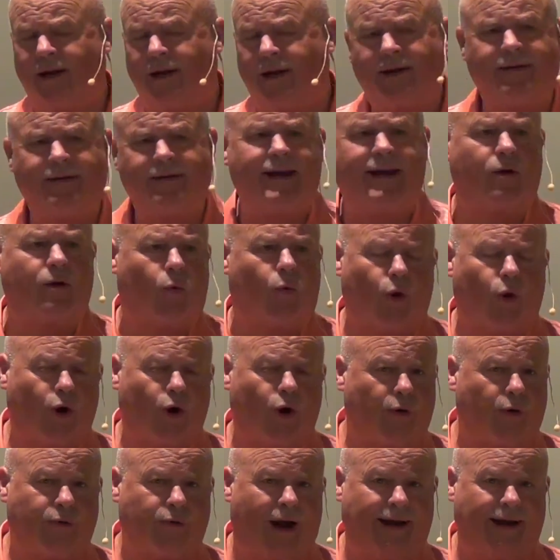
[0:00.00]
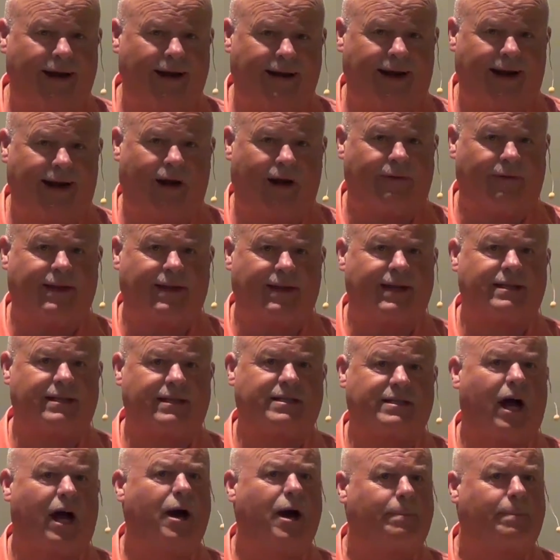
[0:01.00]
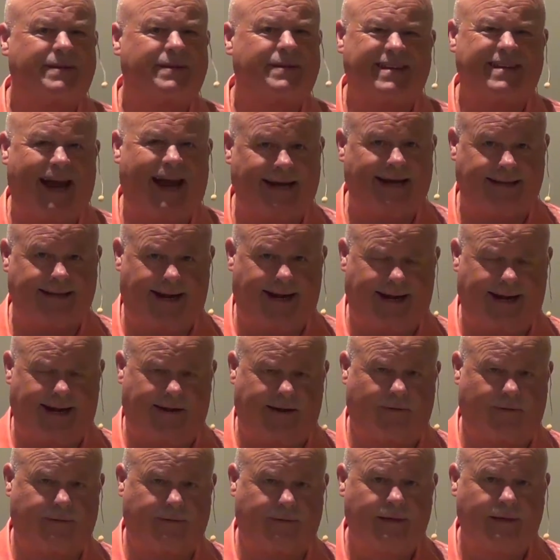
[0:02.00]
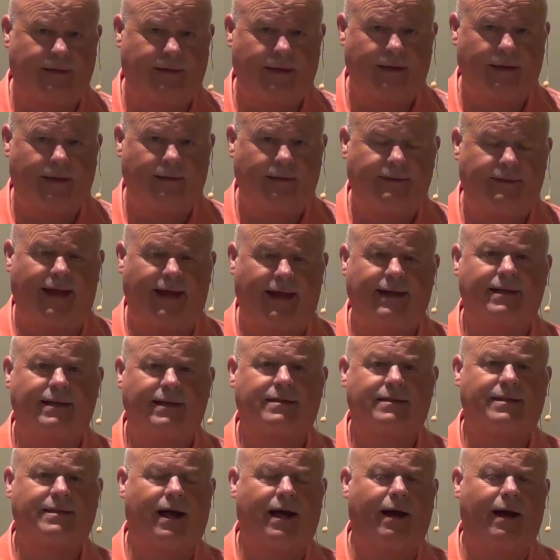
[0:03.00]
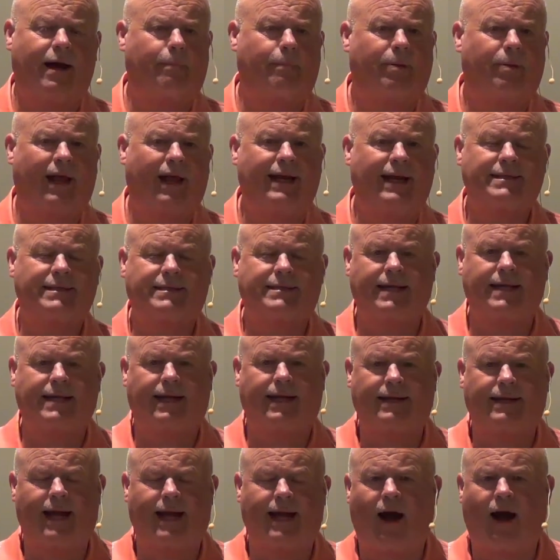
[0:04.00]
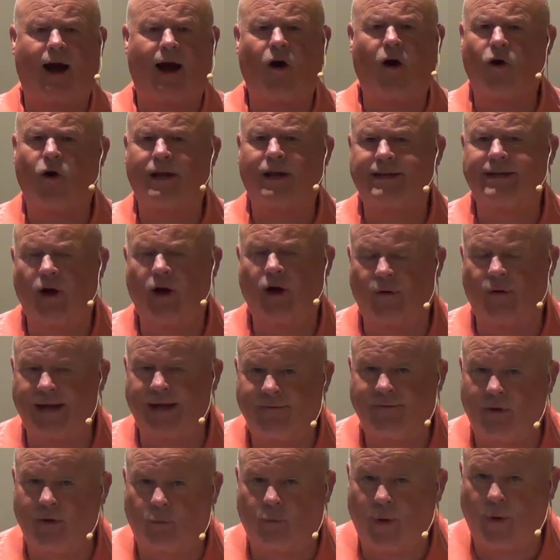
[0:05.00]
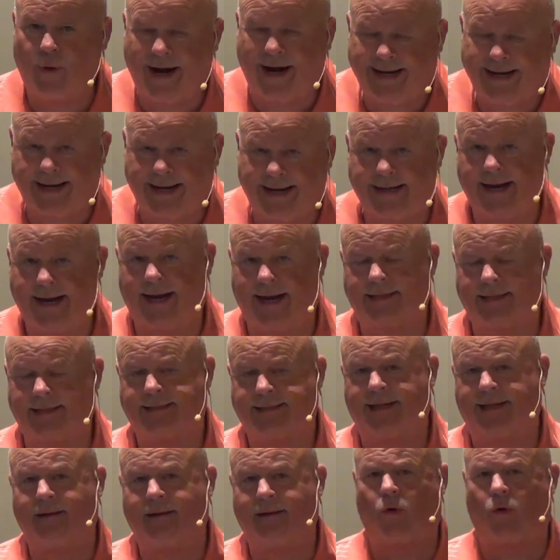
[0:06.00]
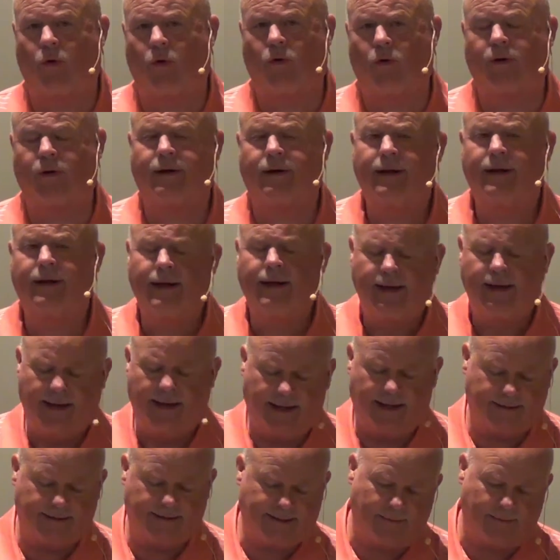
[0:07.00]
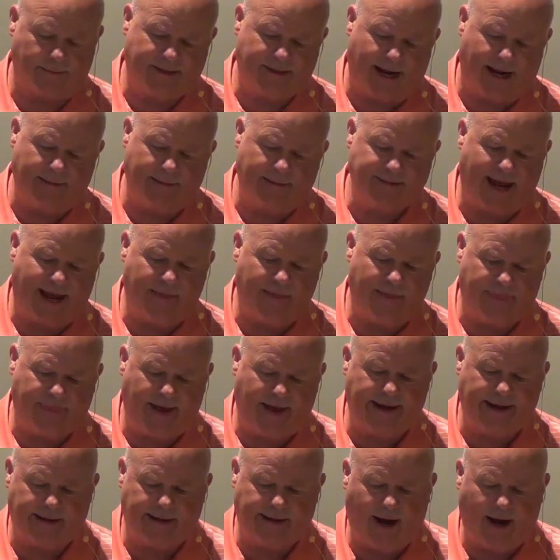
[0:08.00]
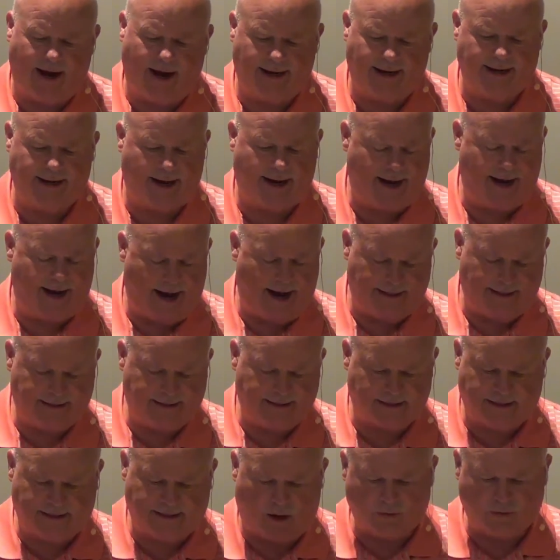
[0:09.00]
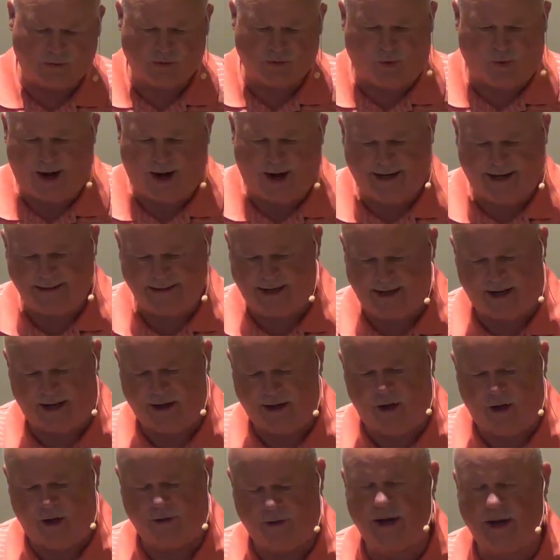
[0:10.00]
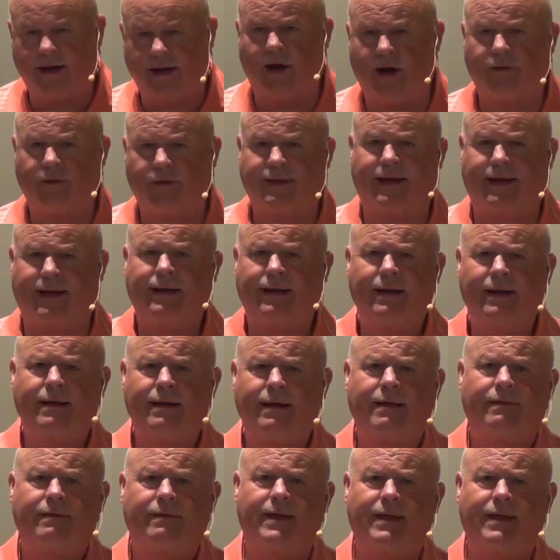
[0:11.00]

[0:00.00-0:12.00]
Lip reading: We're living in a world right now that is upside down. That is a place that I hardly don't even recognize anymore. And sometimes I thank God, I just told Dwight not long ago that